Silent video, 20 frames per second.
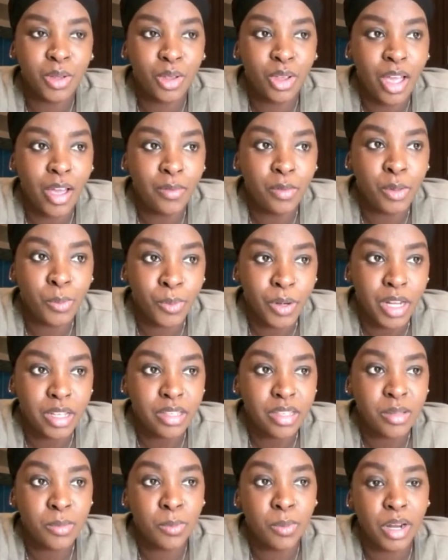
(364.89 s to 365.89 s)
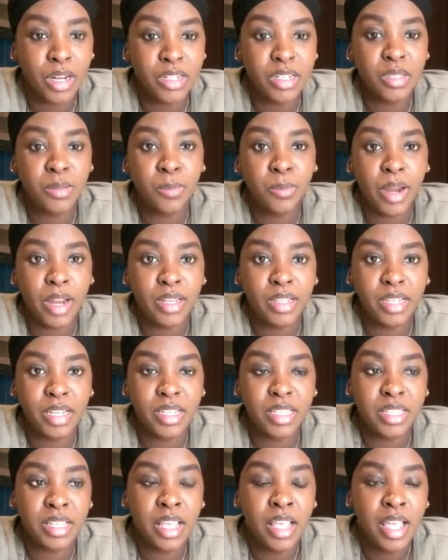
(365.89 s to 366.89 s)
So you have to
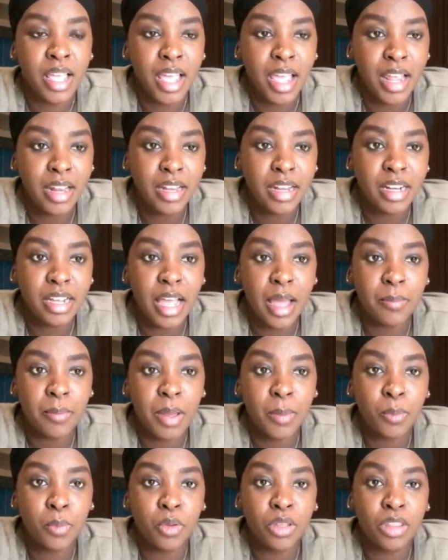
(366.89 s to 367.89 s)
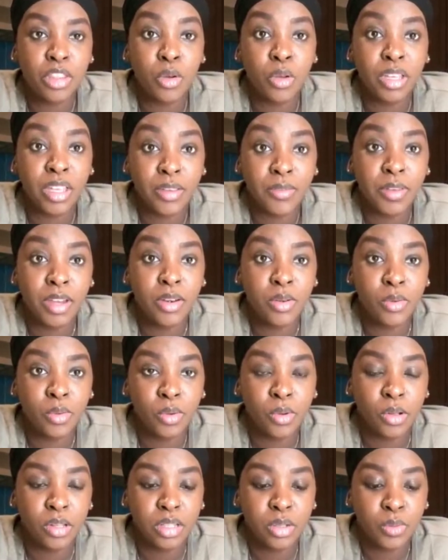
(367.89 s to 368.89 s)
practice, and then come up with your given
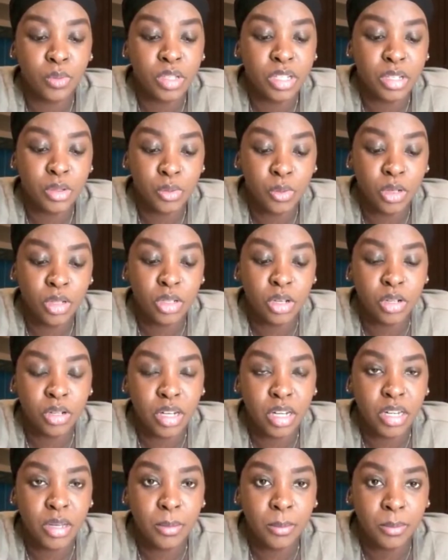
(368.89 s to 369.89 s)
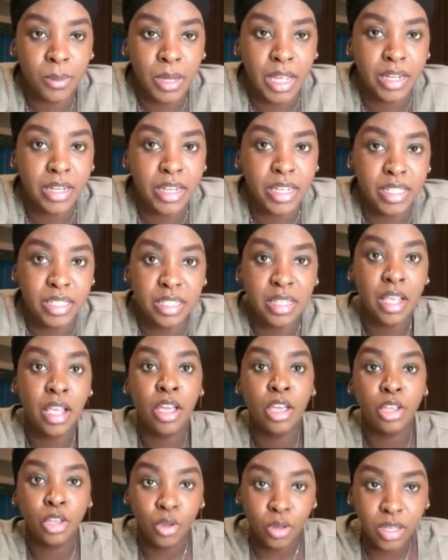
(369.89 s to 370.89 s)
rules, which is what your trading plan is.
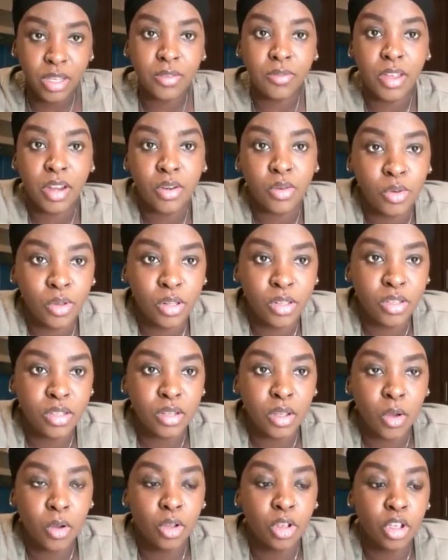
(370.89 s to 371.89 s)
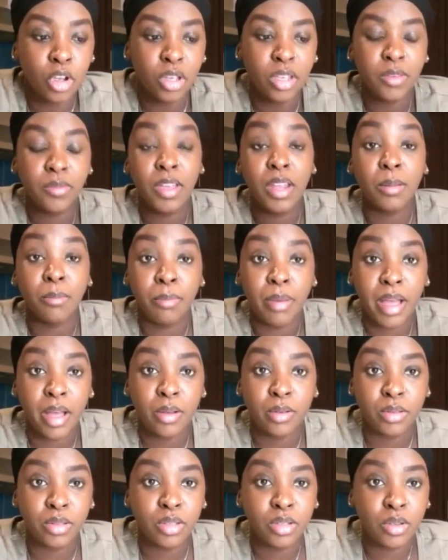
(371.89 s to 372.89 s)
Your given rules or your given
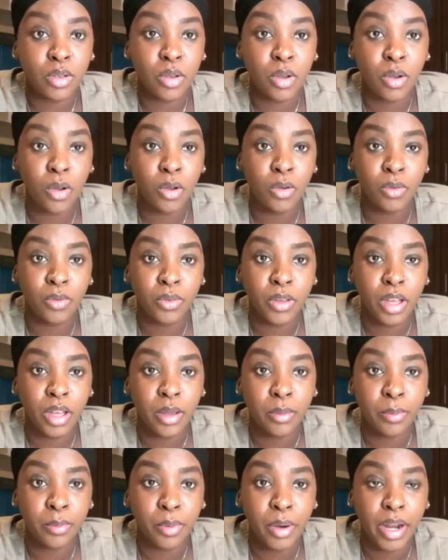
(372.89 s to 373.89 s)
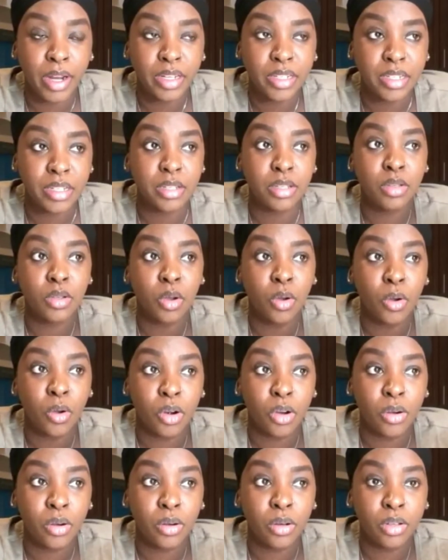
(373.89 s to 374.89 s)
bounds of practice
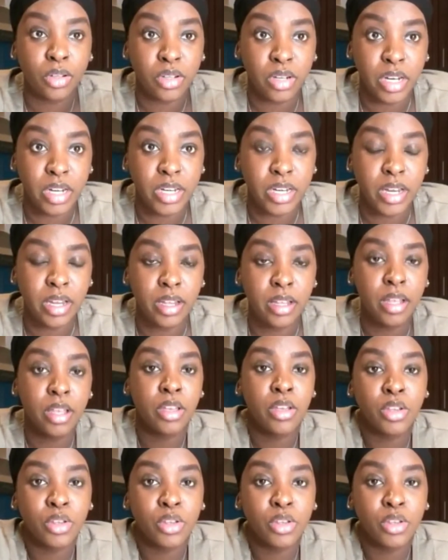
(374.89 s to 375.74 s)
or trading.